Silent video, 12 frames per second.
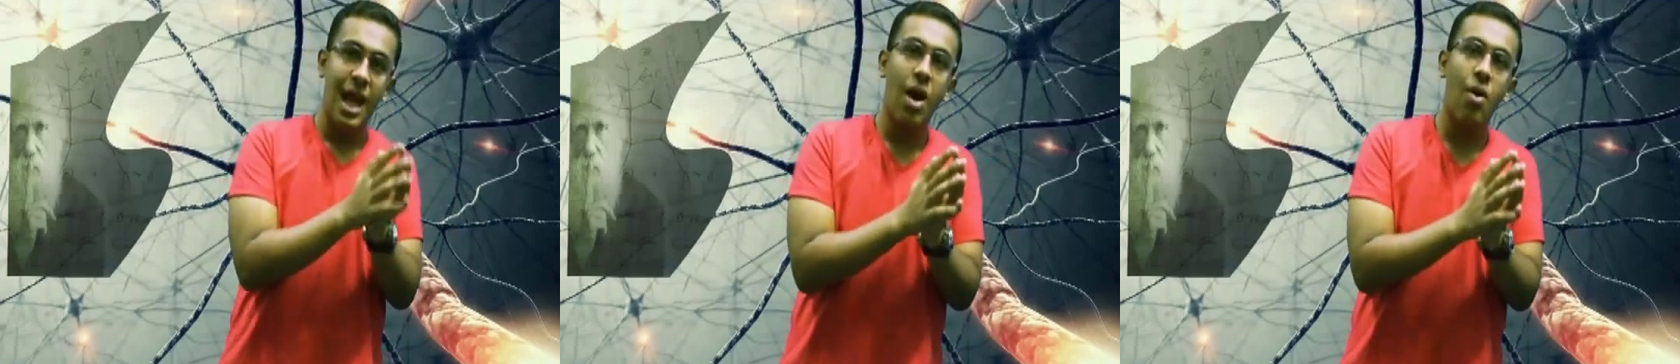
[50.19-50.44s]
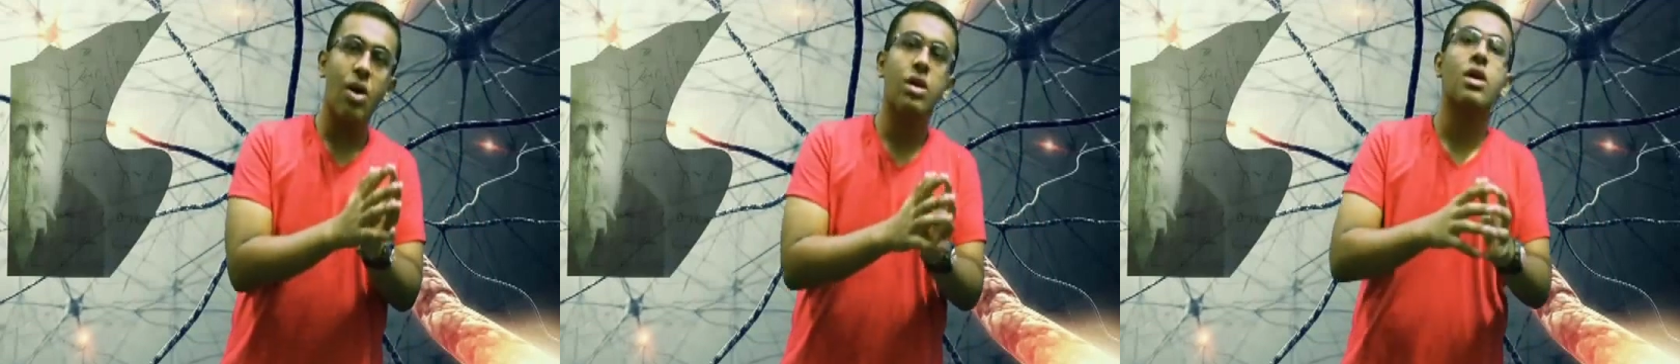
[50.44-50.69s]

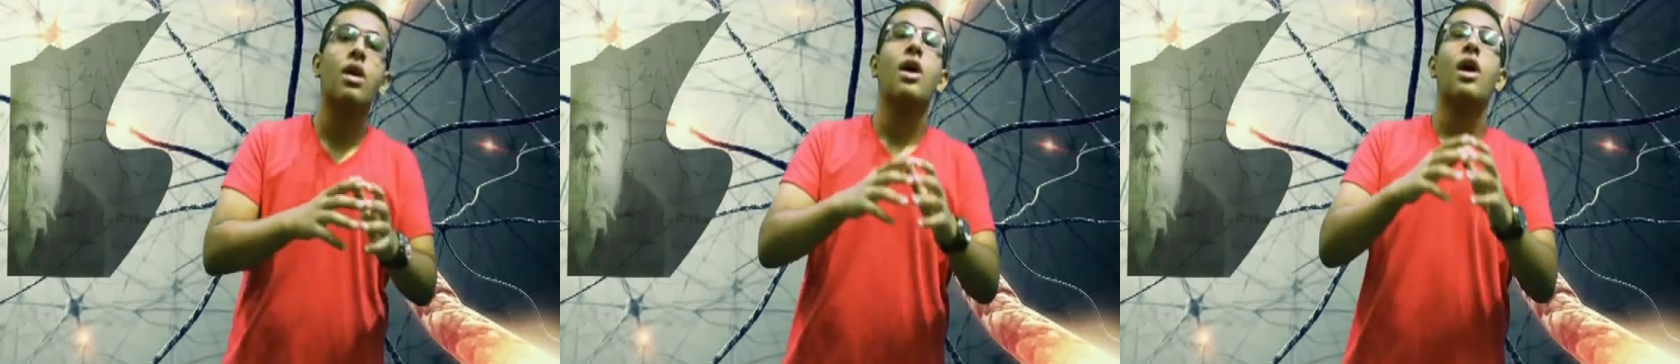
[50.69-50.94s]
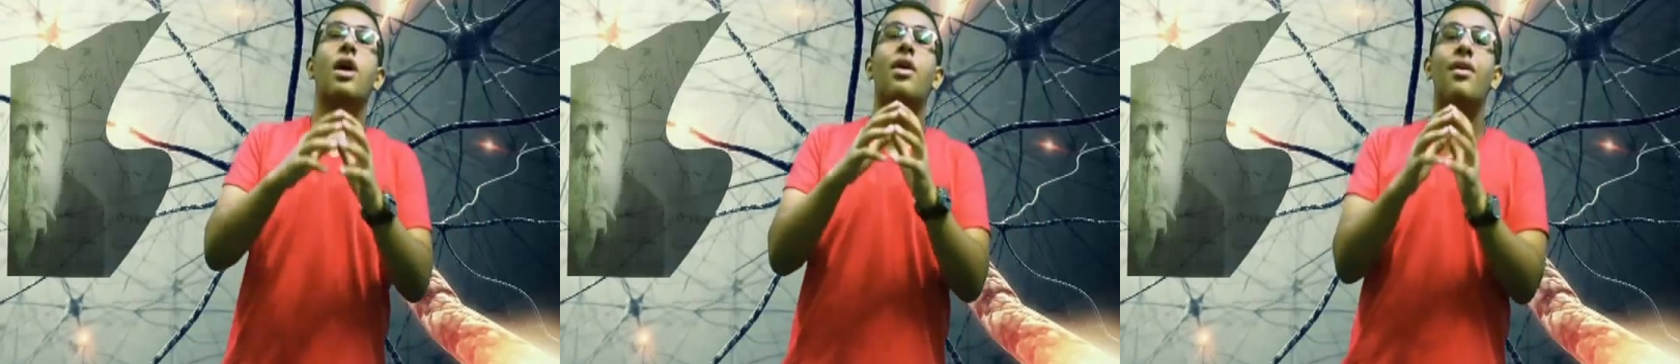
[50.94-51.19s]
our
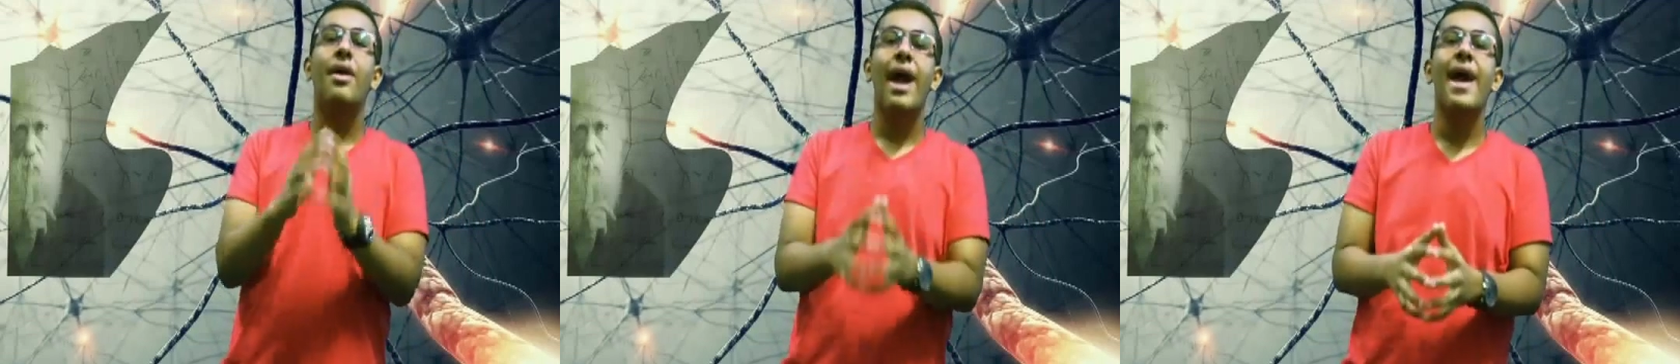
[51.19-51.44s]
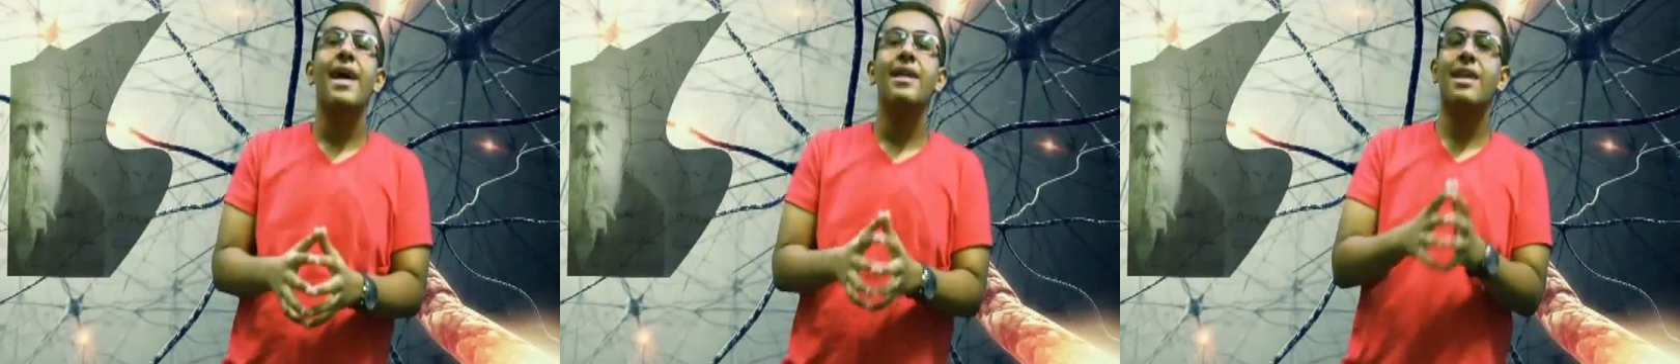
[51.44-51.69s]

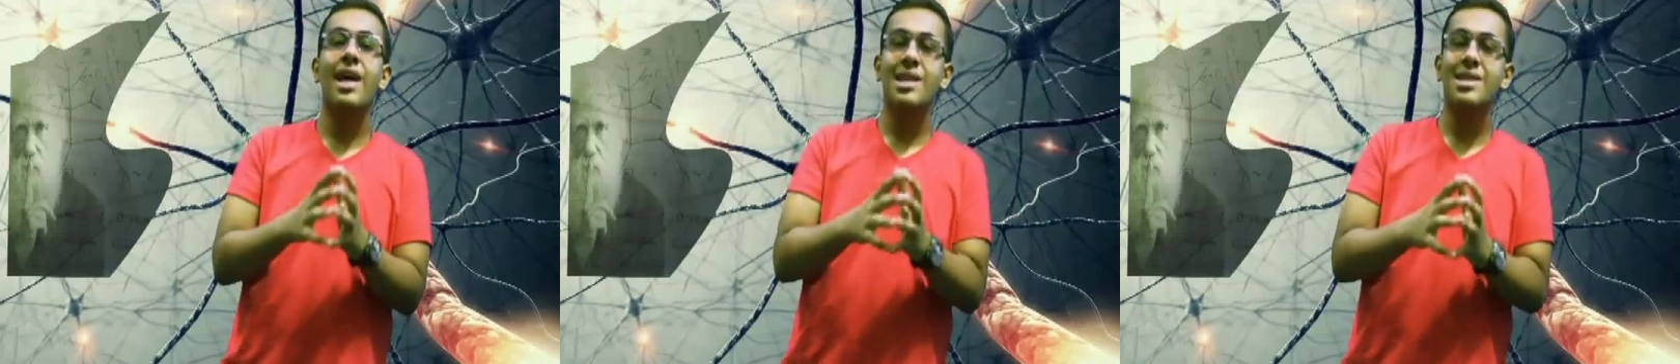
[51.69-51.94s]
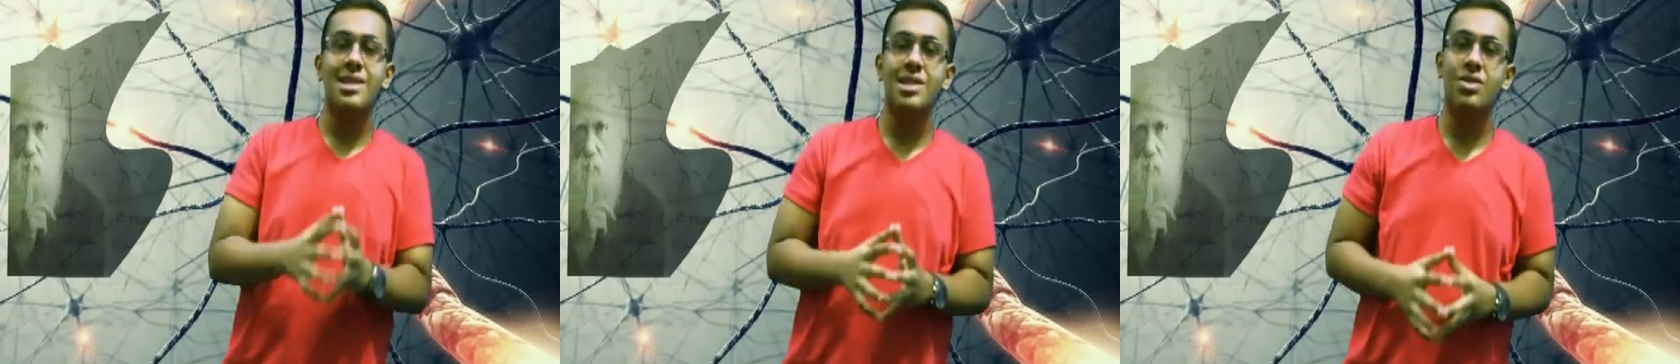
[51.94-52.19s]
grand
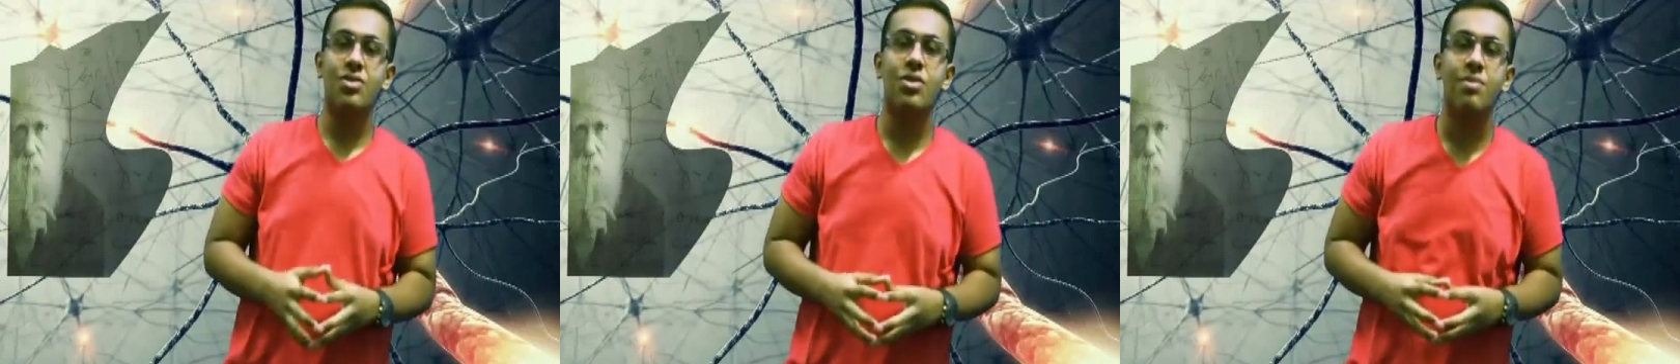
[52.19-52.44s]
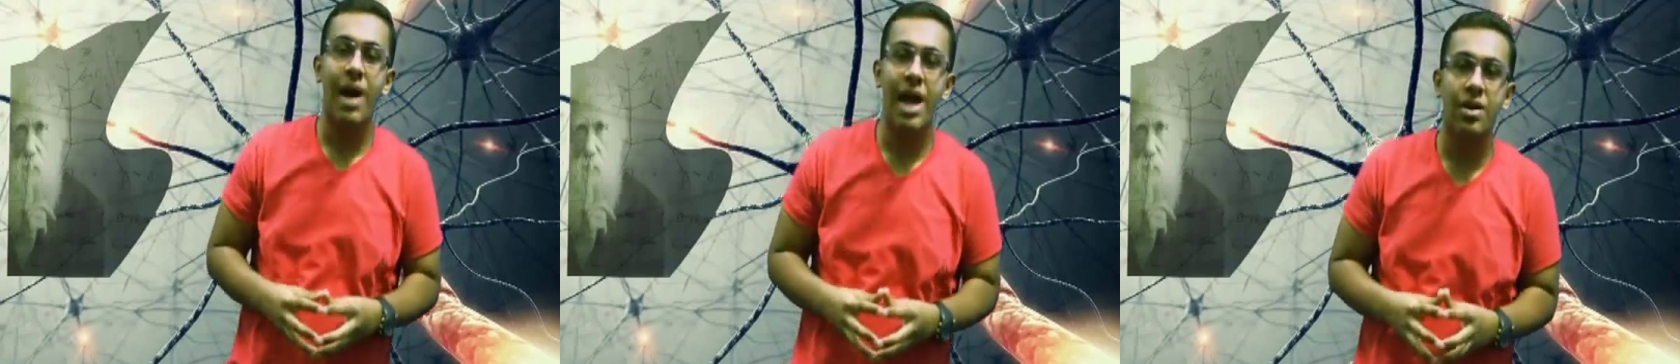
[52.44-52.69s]

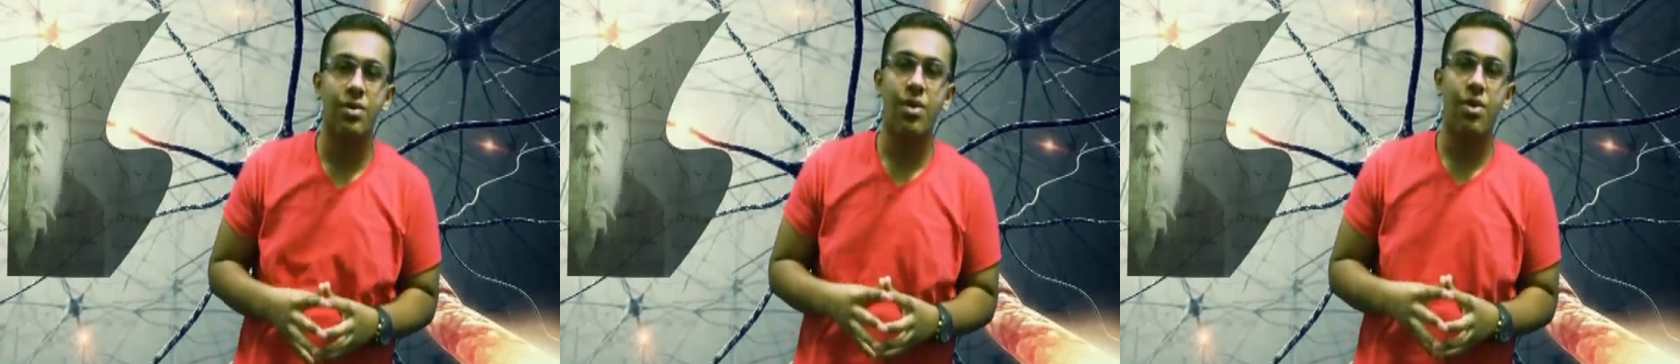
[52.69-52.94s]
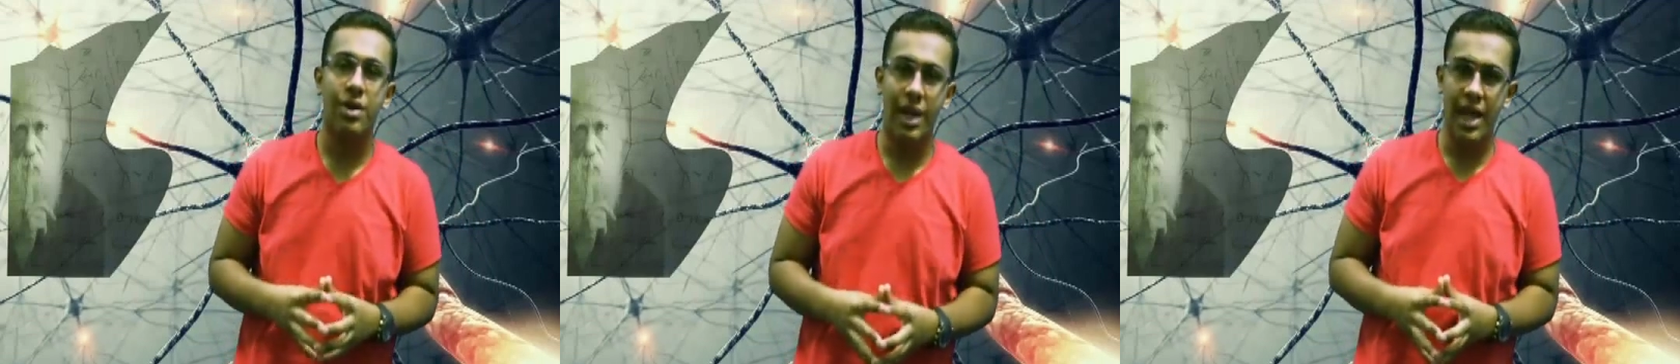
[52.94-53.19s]
ancestor
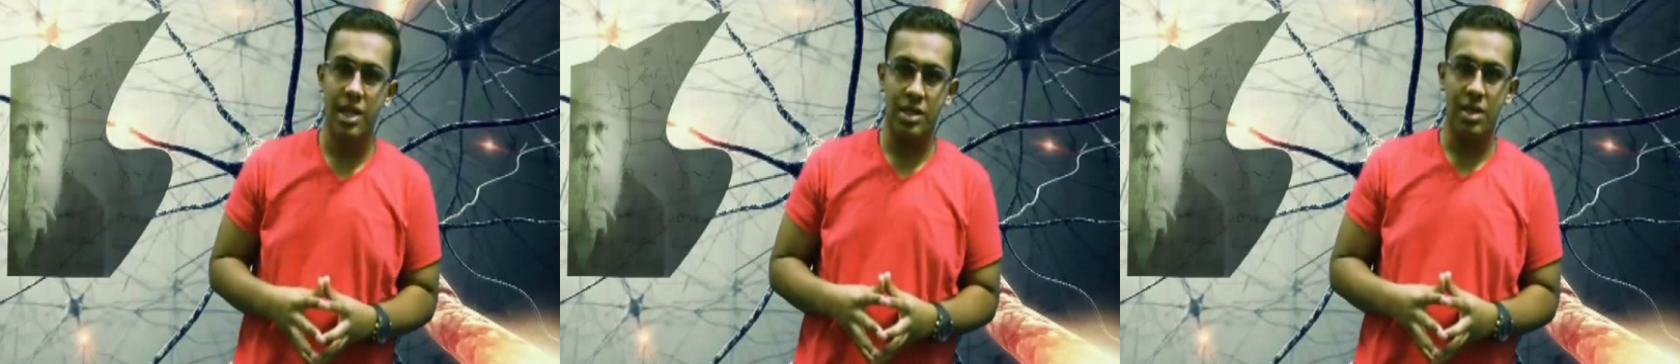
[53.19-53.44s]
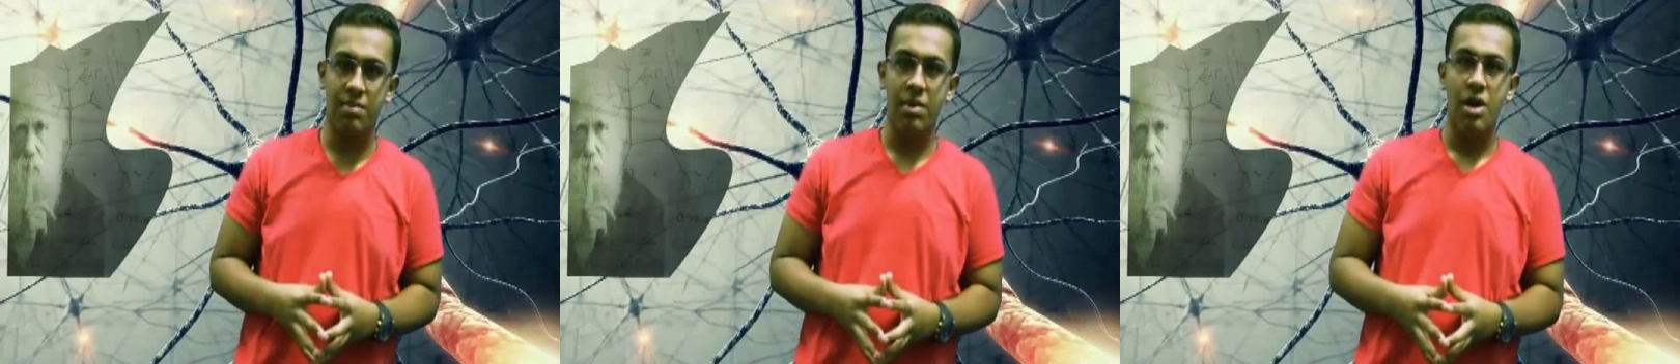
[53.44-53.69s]

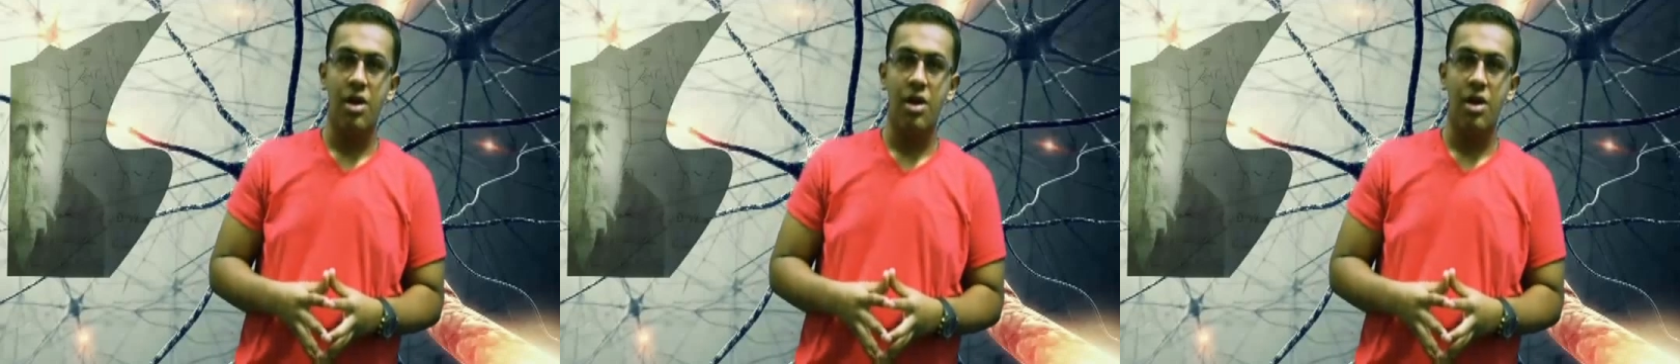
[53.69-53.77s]
microorganism